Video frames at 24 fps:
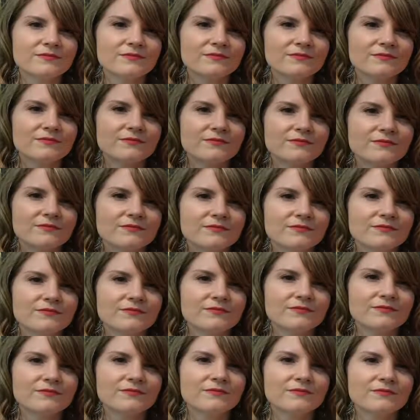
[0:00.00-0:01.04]

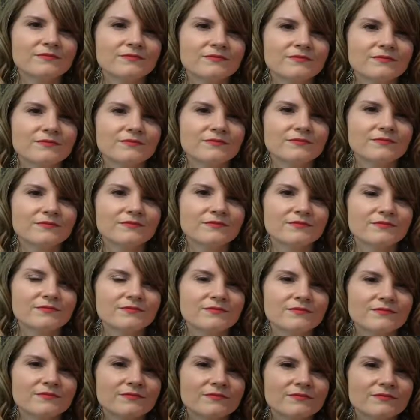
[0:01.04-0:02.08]

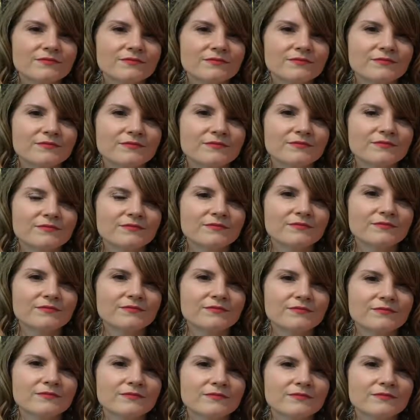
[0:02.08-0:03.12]

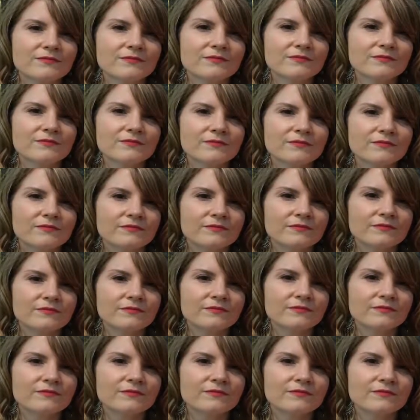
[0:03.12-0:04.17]

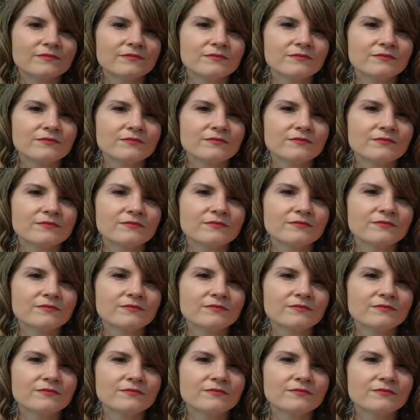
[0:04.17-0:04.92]
(silent)